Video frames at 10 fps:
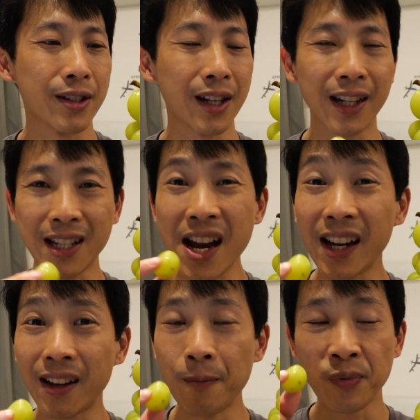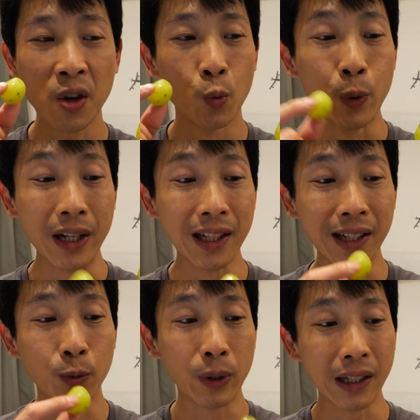They take
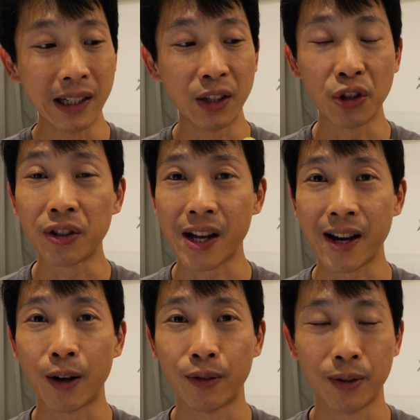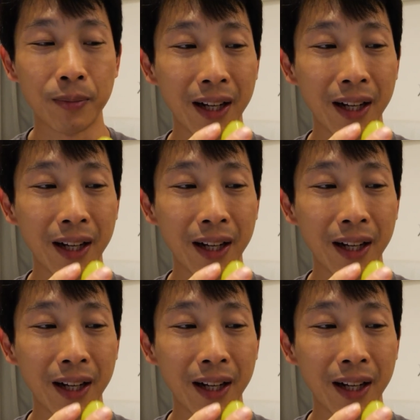really, really good care of them.